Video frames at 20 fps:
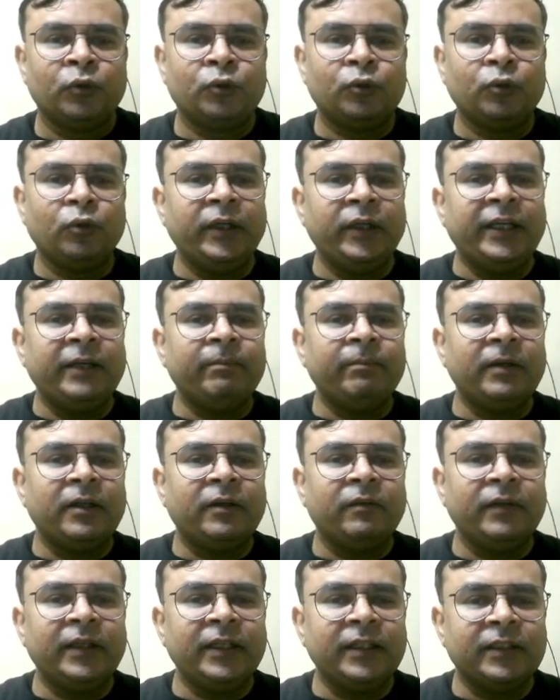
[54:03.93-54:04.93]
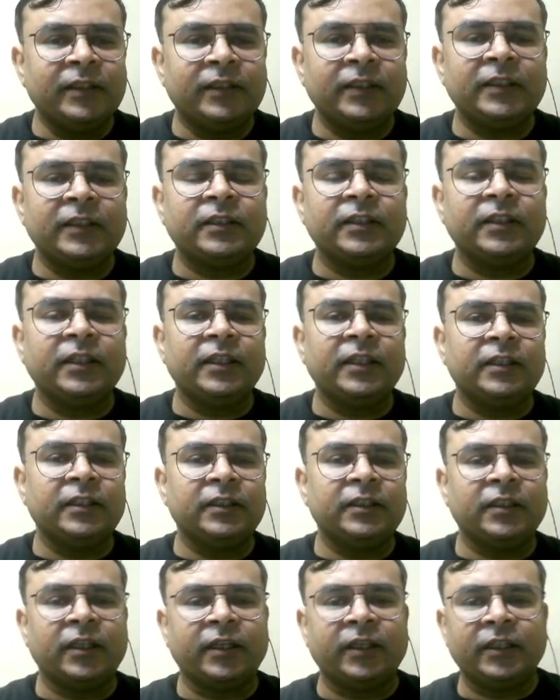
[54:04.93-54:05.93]
So in between this
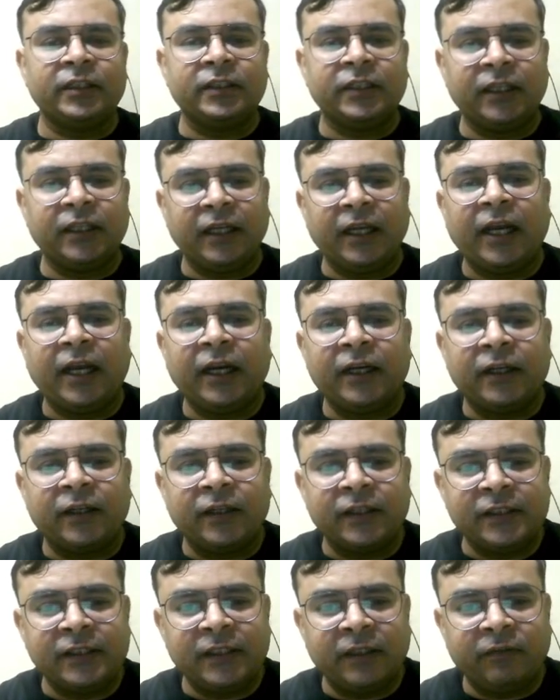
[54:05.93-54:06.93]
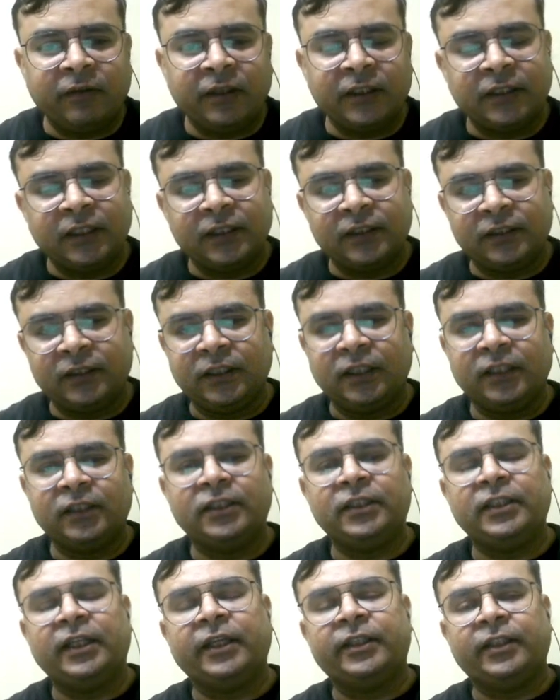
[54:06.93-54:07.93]
energy generation and receiving this
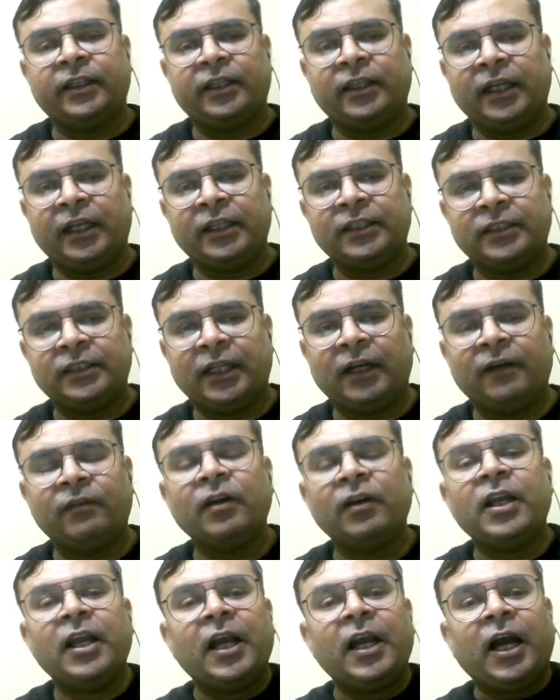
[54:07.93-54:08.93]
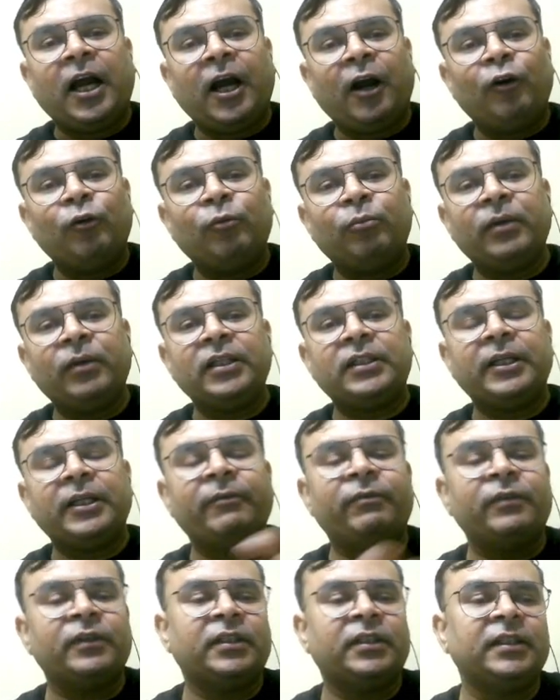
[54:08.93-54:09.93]
energy at the crankshaft, how much
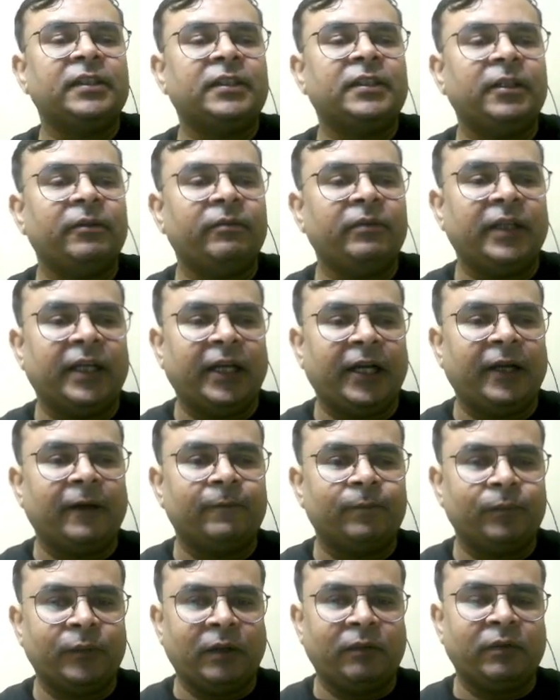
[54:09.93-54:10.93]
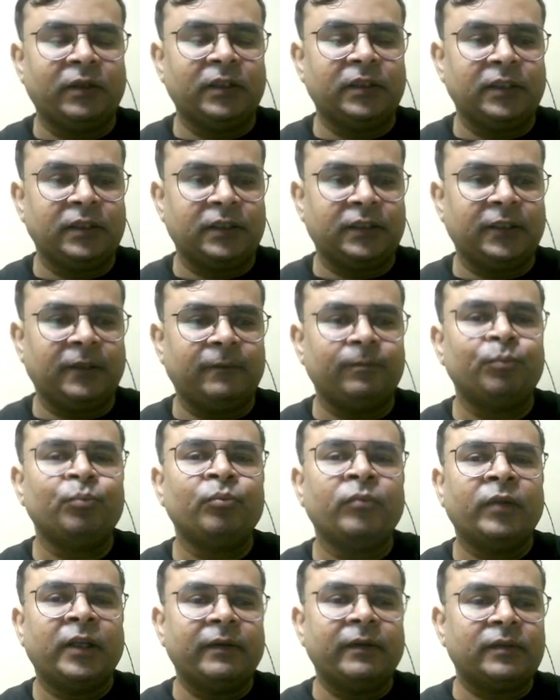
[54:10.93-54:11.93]
efficiency we have, our system
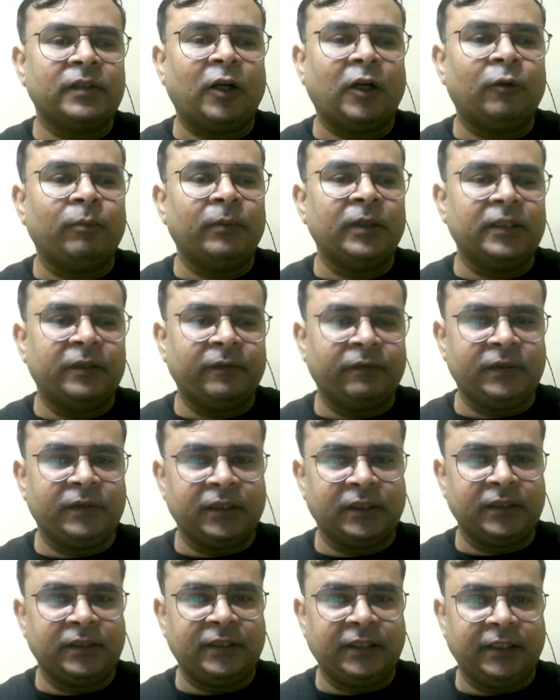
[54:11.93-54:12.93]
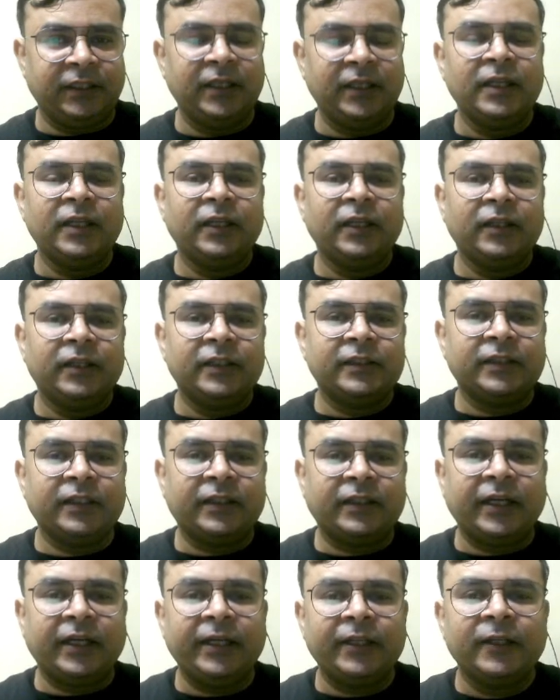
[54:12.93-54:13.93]
gives how much efficiency, is
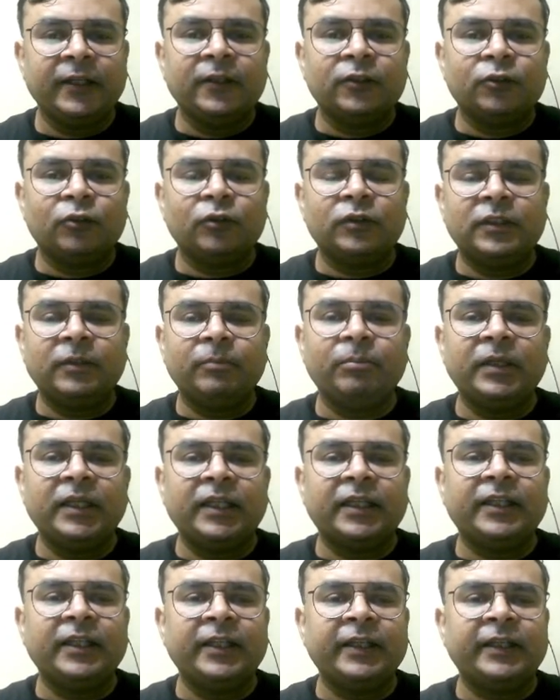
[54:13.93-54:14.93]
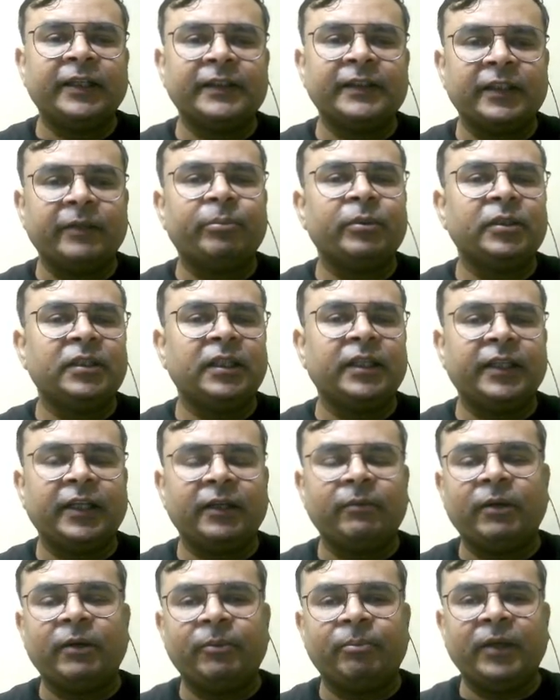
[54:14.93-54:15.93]
it right? So simply it is
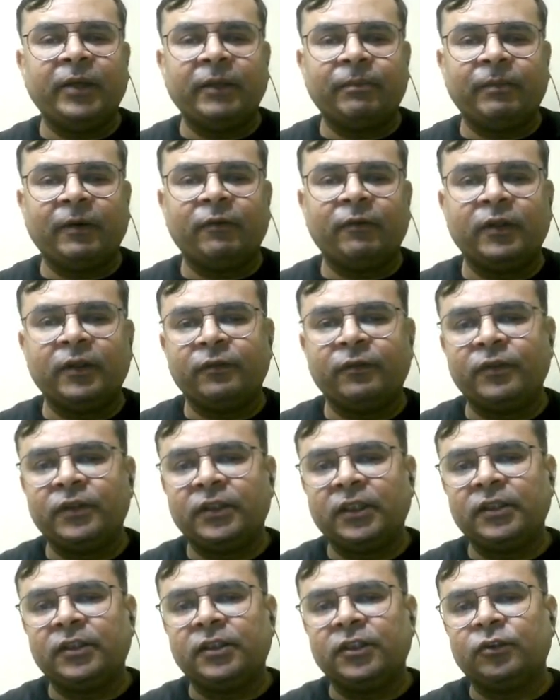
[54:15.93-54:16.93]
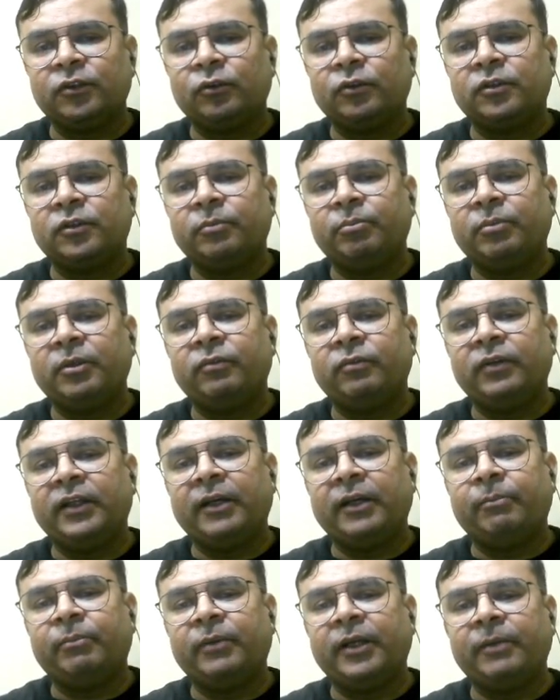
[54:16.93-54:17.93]
represented by brake power efficiency. So simply we
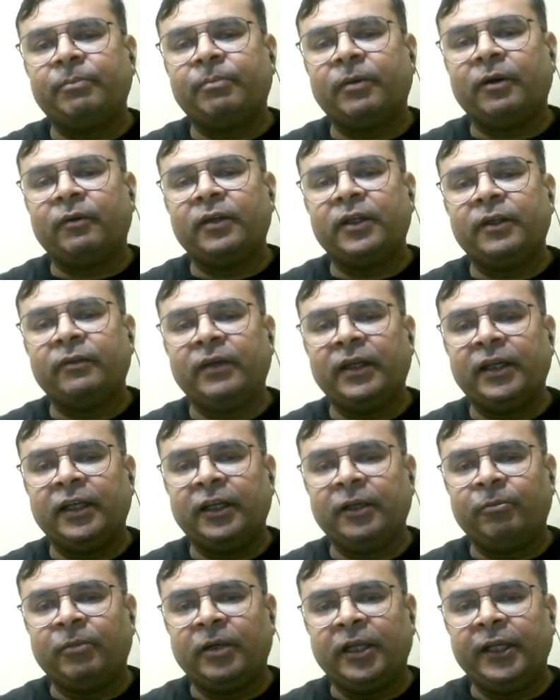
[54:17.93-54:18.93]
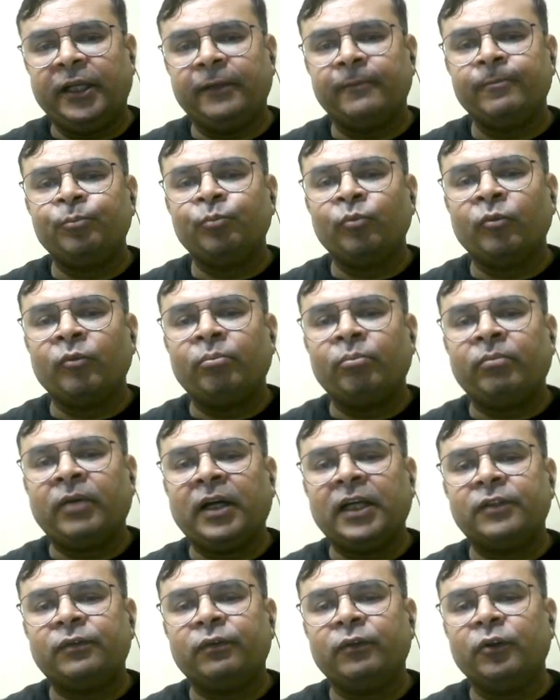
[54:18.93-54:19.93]
have brake power divided by
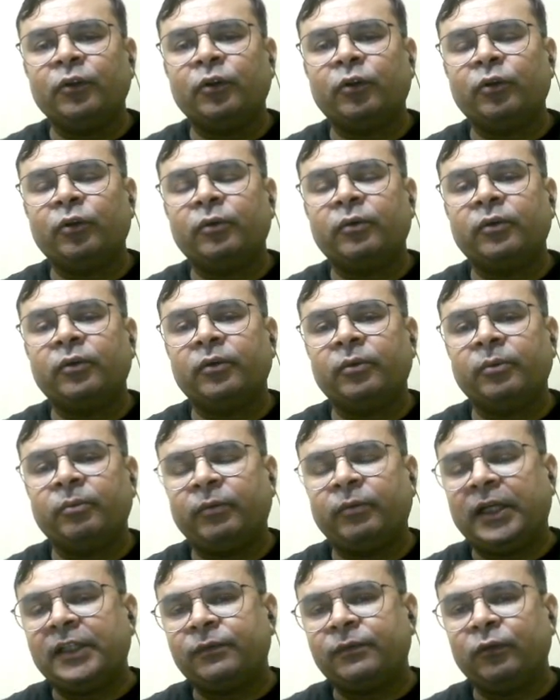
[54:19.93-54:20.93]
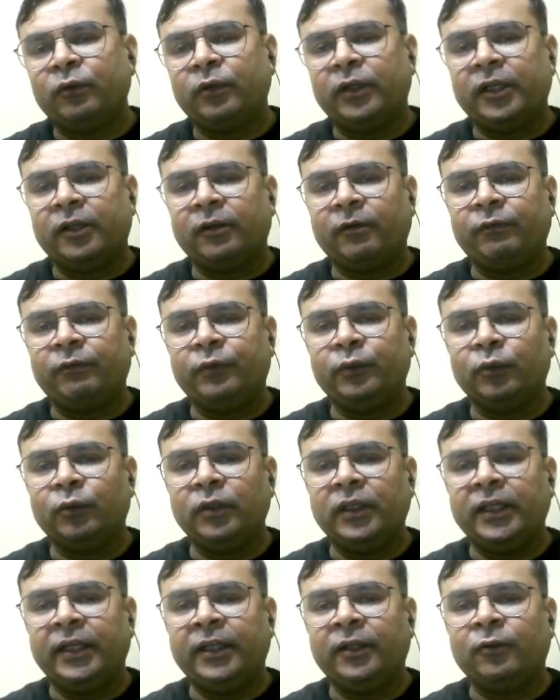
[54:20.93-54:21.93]
mass flow rate of
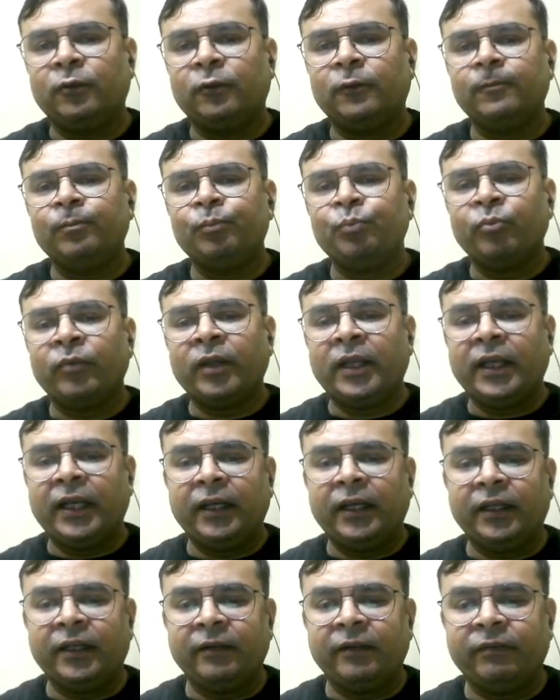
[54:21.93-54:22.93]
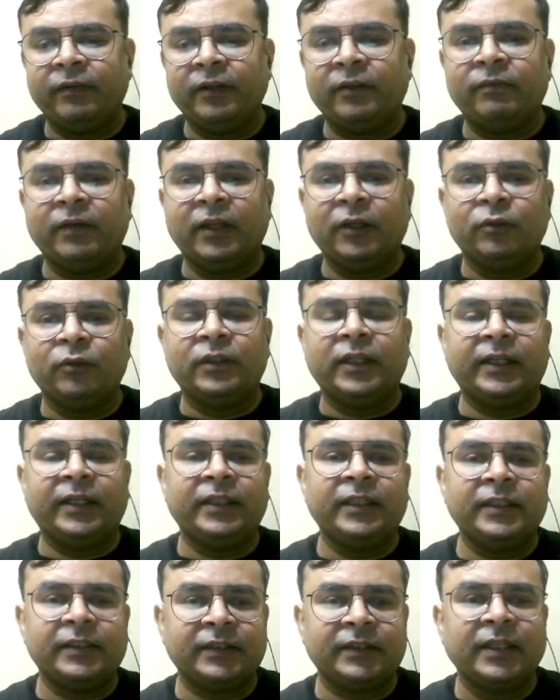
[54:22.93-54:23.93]
fuel into calorific value, that
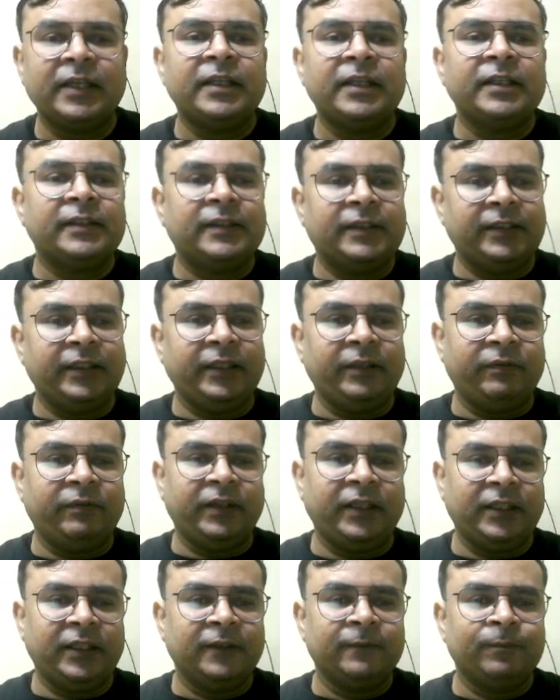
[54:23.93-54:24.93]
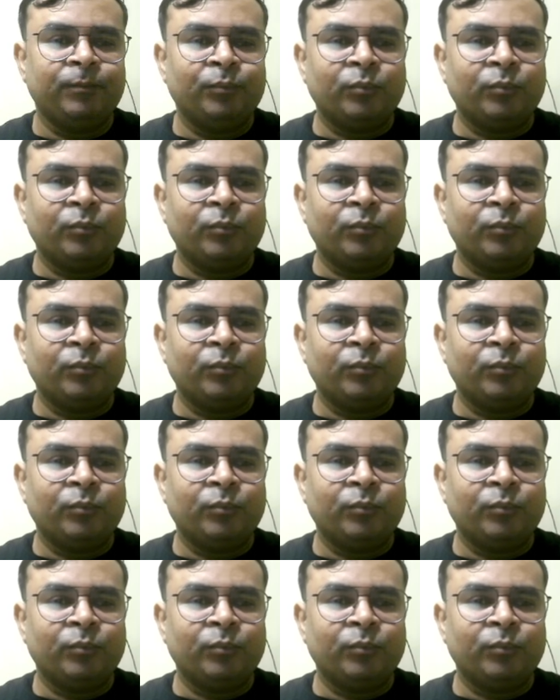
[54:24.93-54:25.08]
is CV.